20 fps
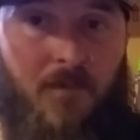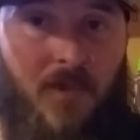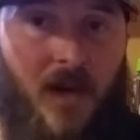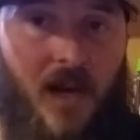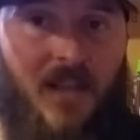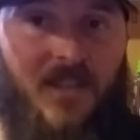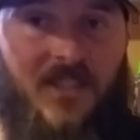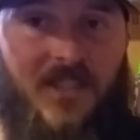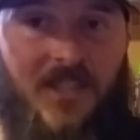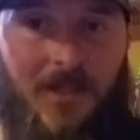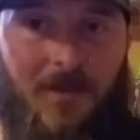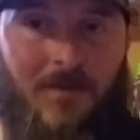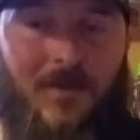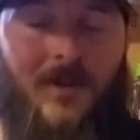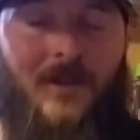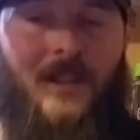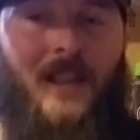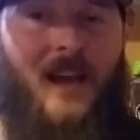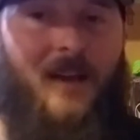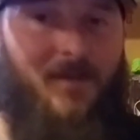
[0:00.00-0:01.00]
But she
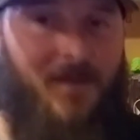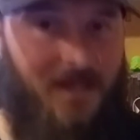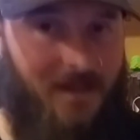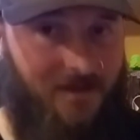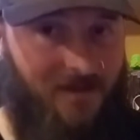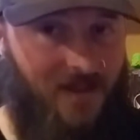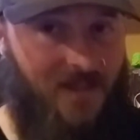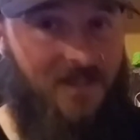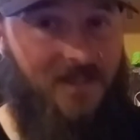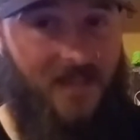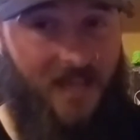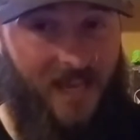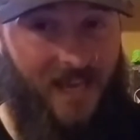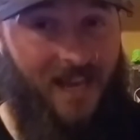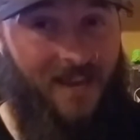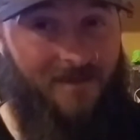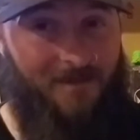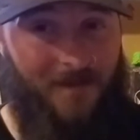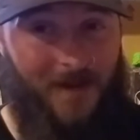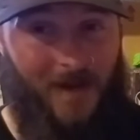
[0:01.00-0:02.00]
will allow me to eventually
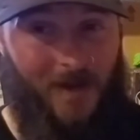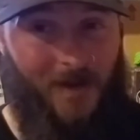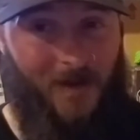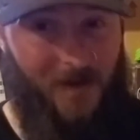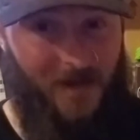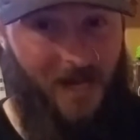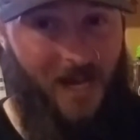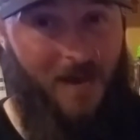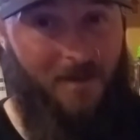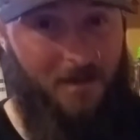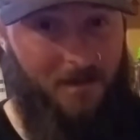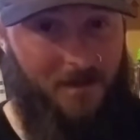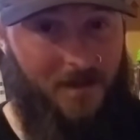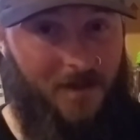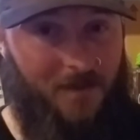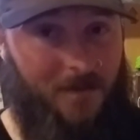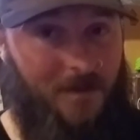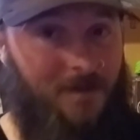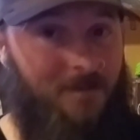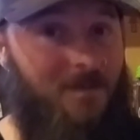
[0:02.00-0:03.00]
have my own comic book
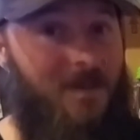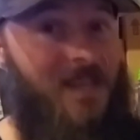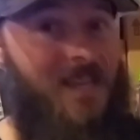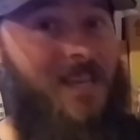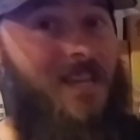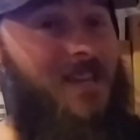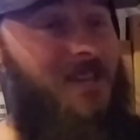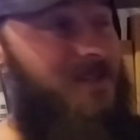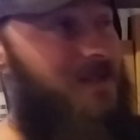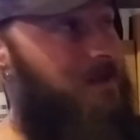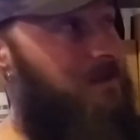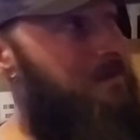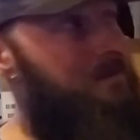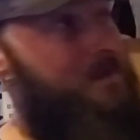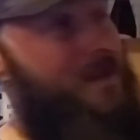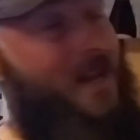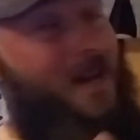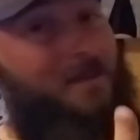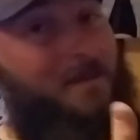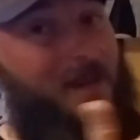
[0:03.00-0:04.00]
room, so I won't
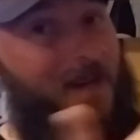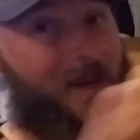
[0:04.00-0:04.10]
be out in my